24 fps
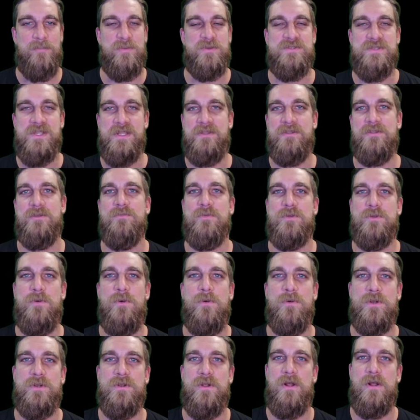particular
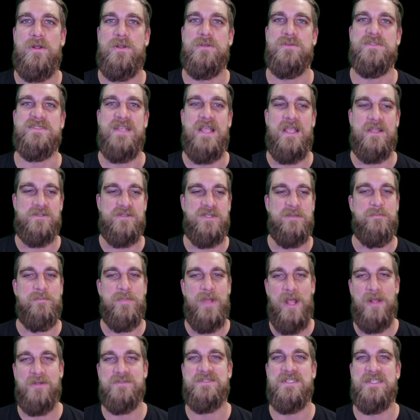recorded audio is actually
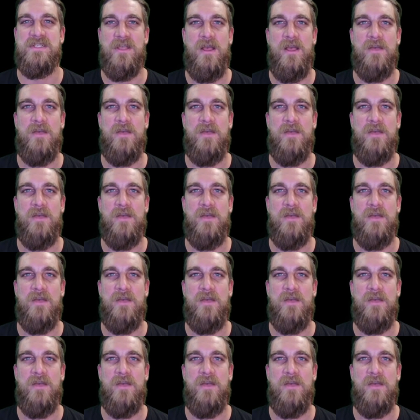bouncing